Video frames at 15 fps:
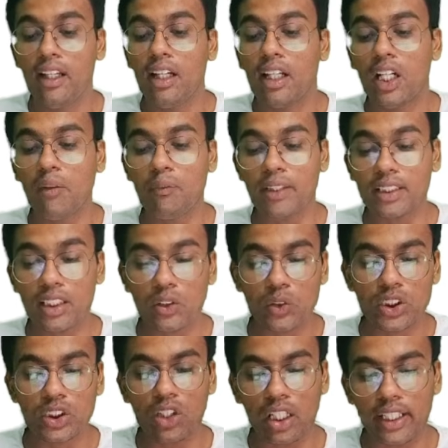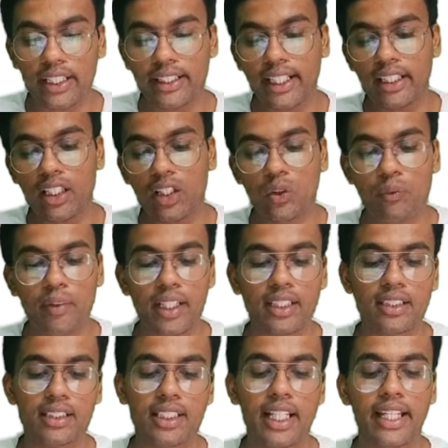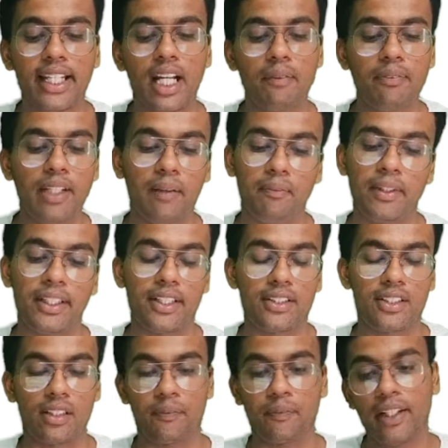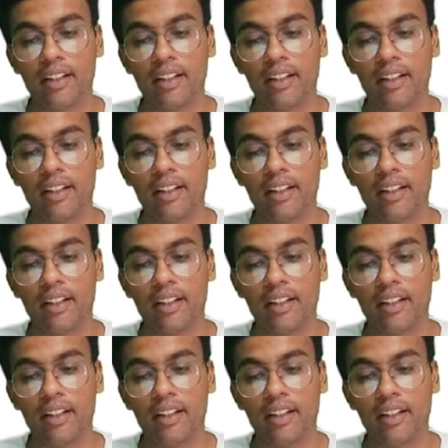Now, person who is not entitled to make CIRP application.